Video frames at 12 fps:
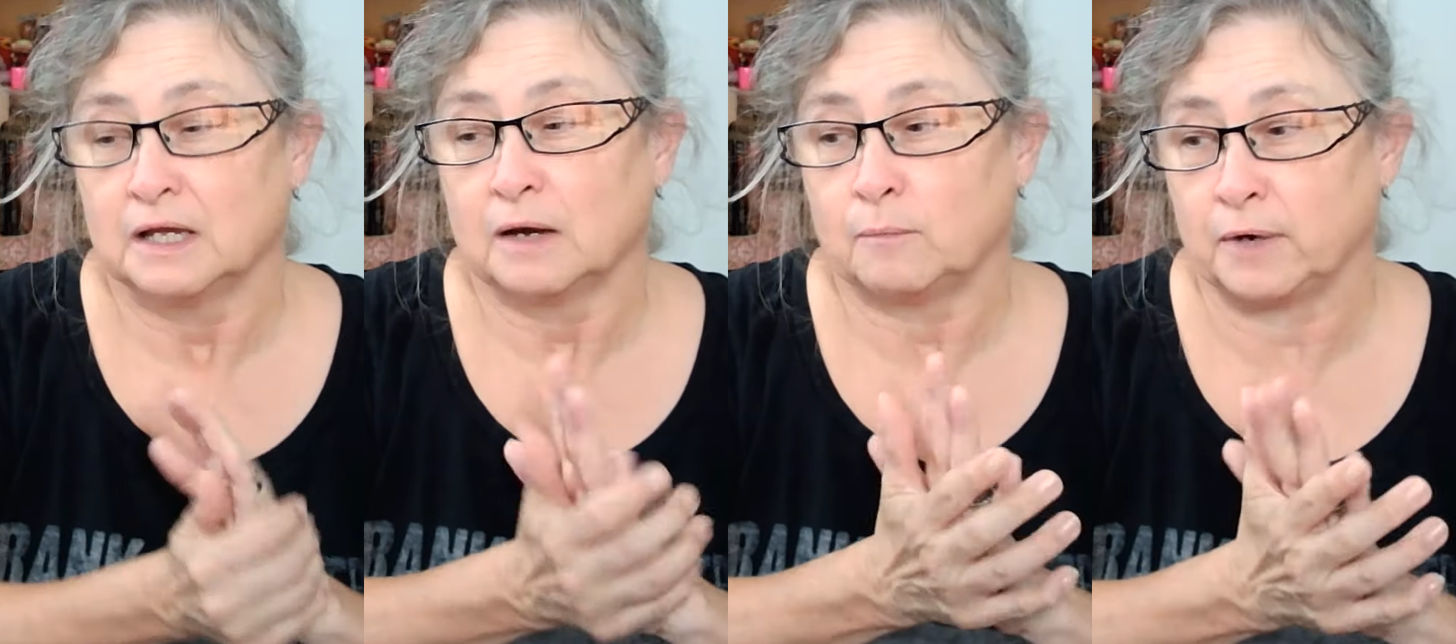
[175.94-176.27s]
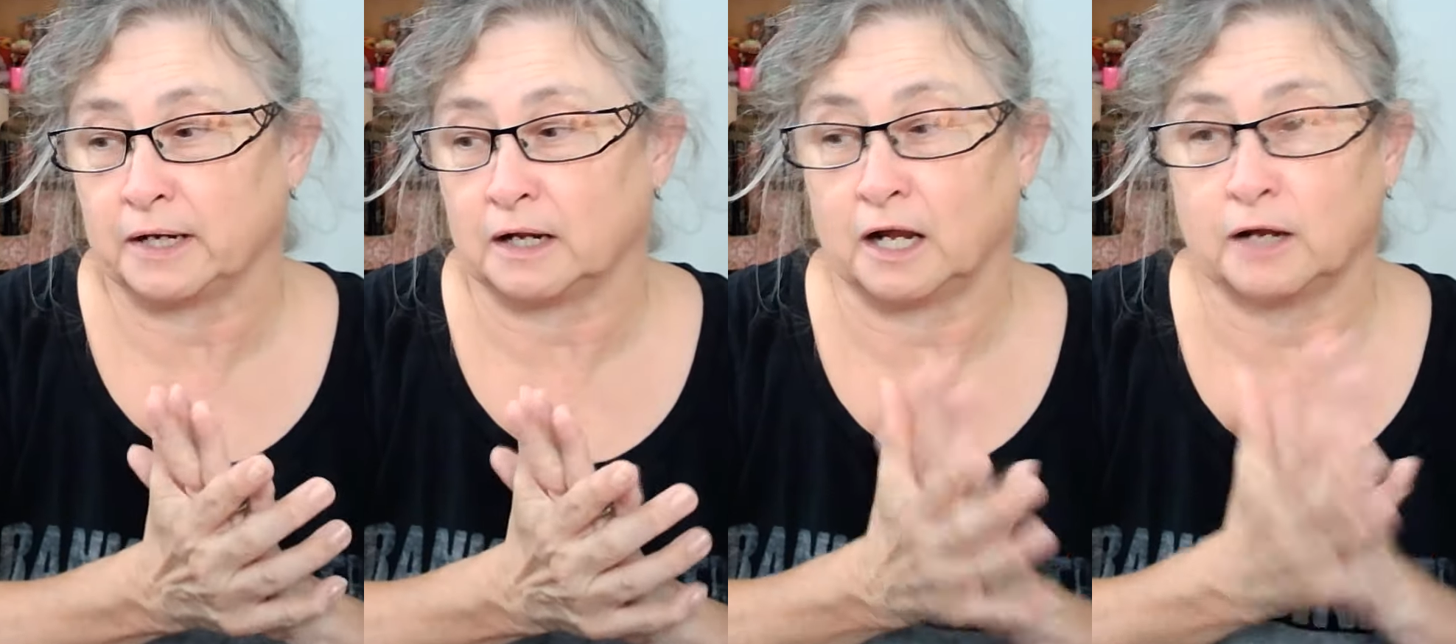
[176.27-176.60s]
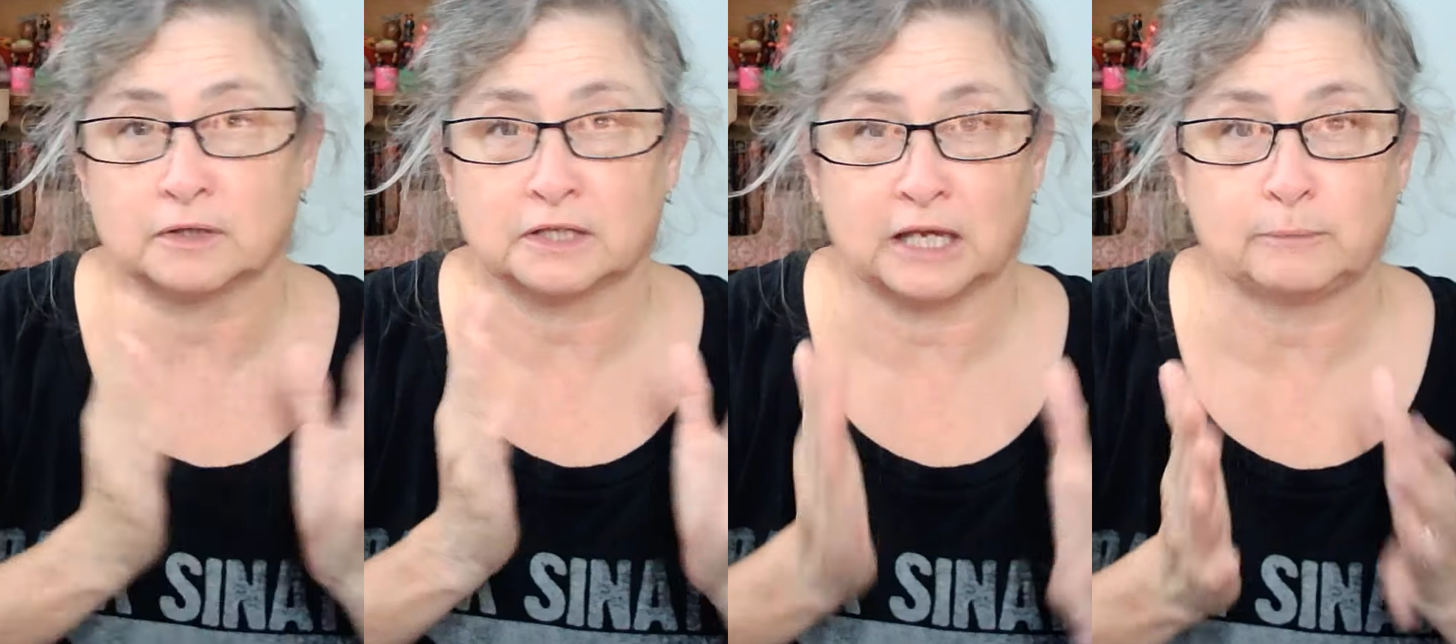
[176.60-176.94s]
But I
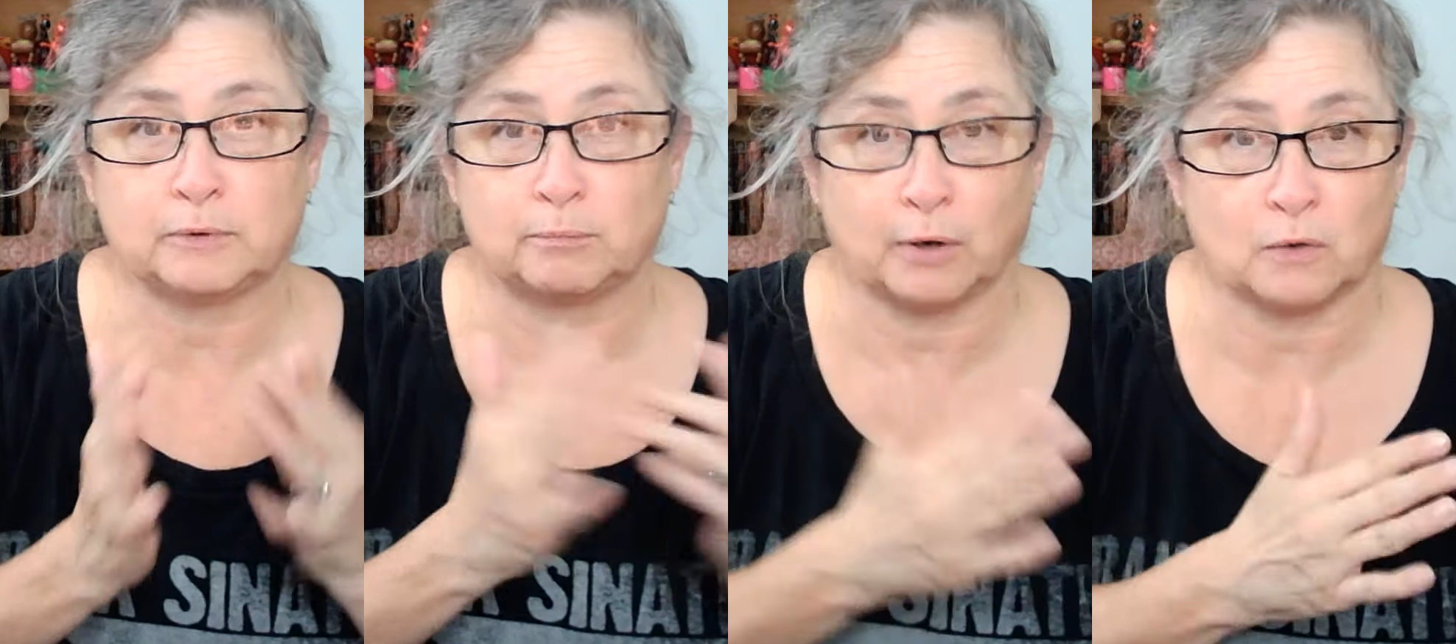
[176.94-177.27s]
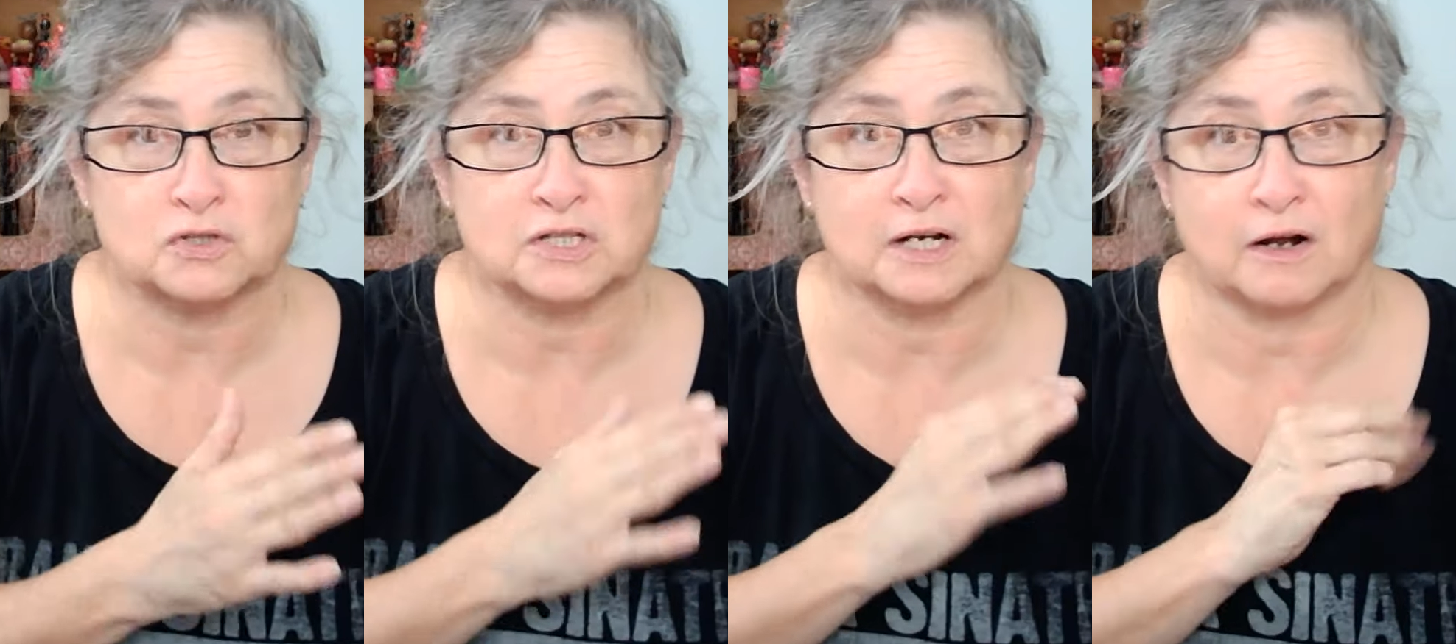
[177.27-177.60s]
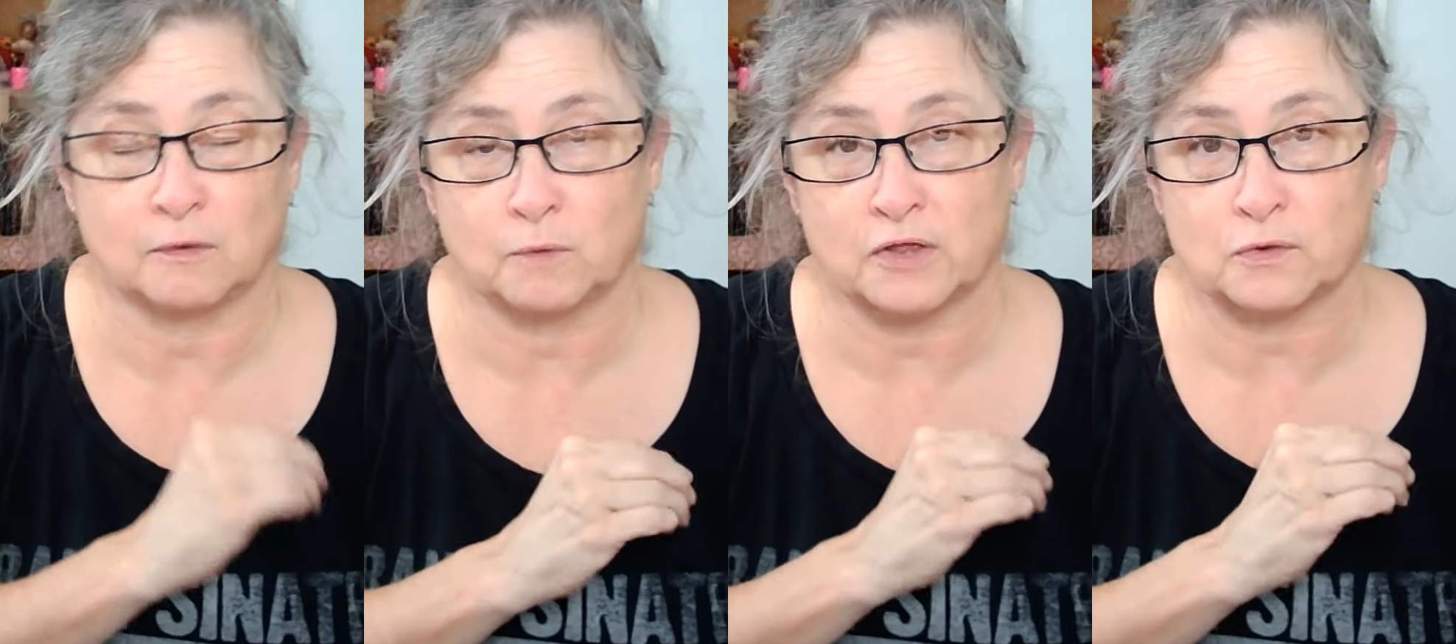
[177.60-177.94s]
will keep you posted
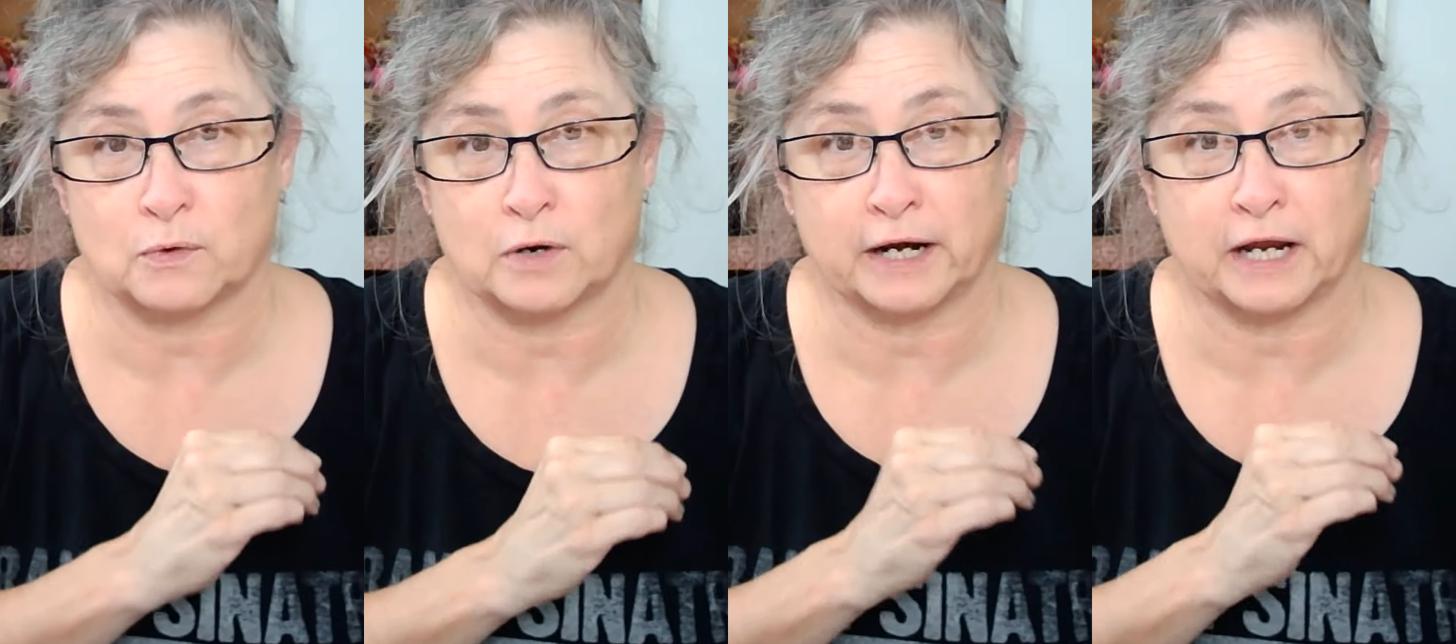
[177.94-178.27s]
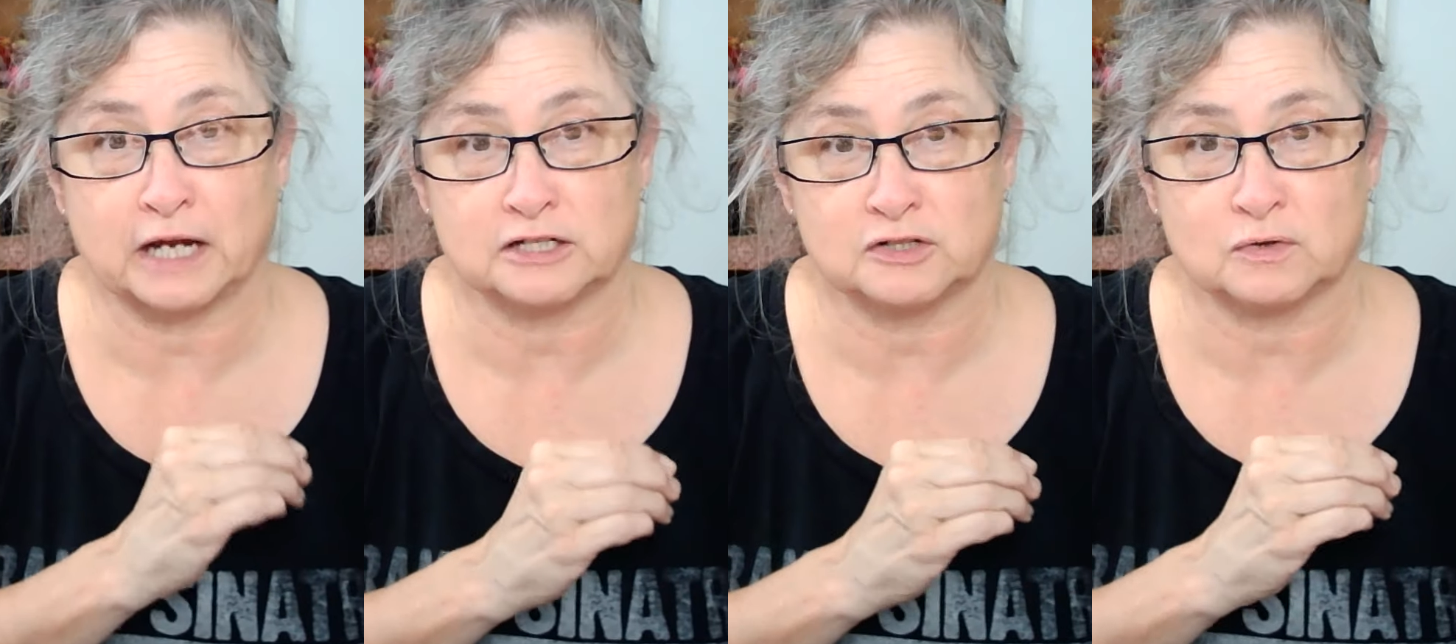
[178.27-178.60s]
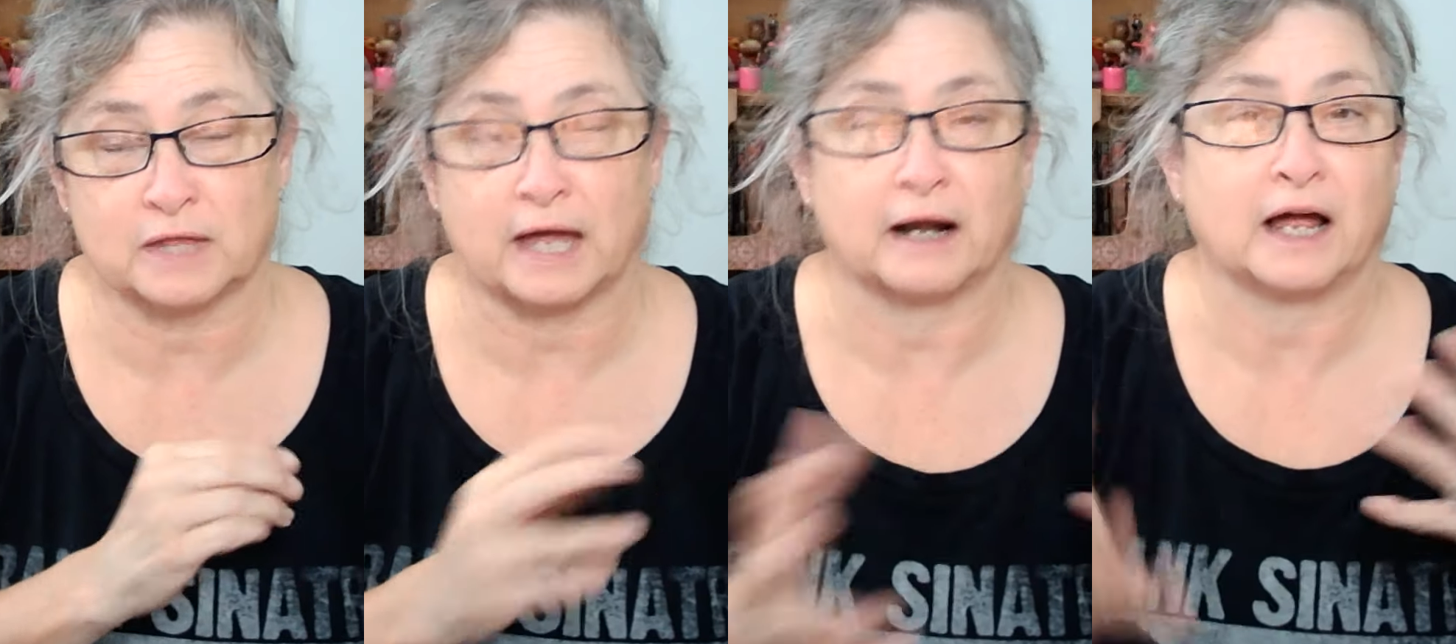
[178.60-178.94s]
on whether or not I do that.